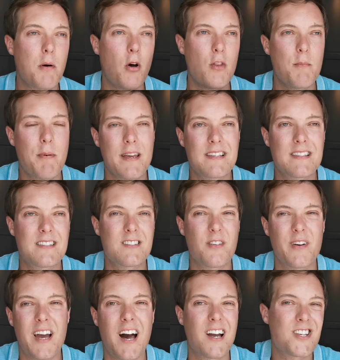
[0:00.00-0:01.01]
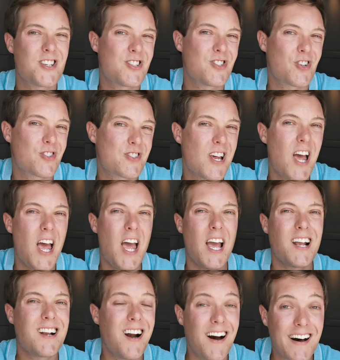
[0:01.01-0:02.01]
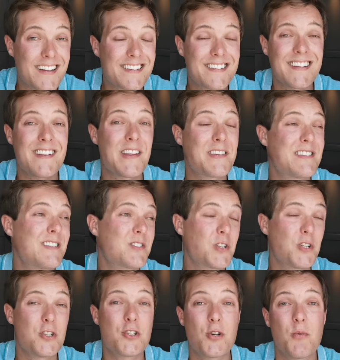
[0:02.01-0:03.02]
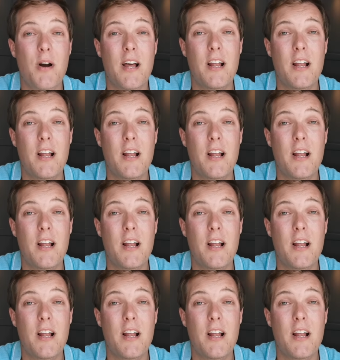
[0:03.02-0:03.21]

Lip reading: But on the basis of it, I just can't see that this is going to do